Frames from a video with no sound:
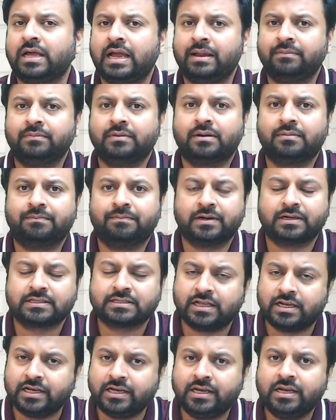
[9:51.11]
I am
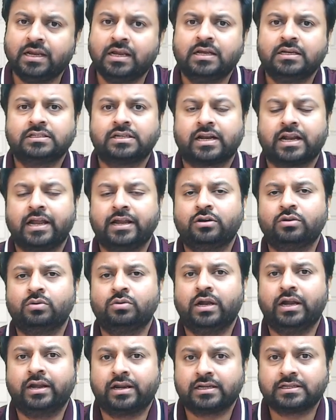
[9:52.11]
personally trying to
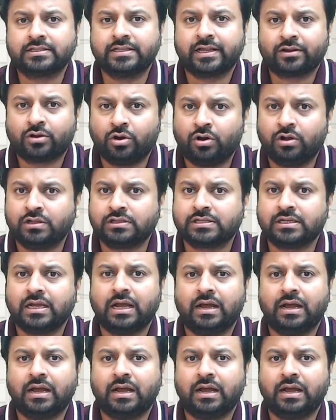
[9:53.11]
address their calls.